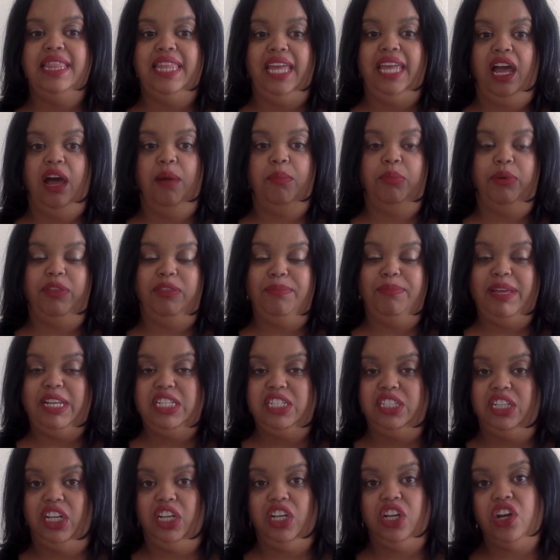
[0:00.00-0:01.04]
They help with
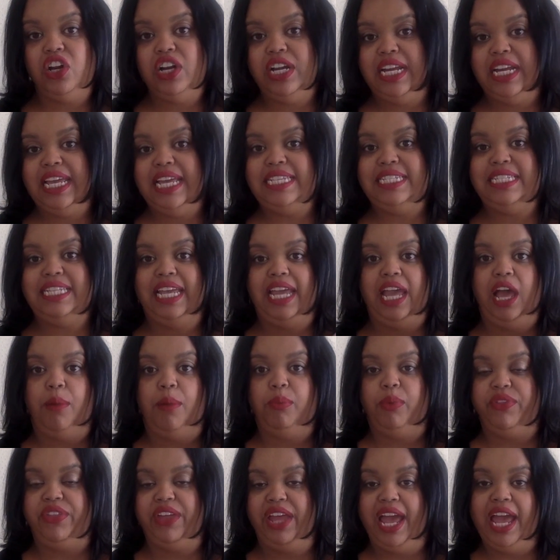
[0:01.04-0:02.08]
mental alertness. They
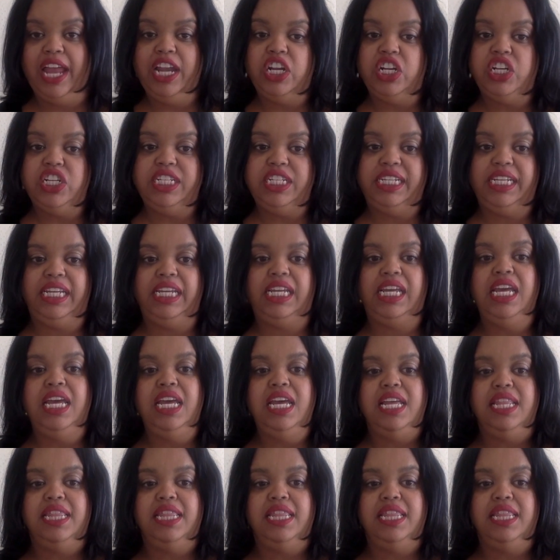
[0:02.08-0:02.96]
help with energy.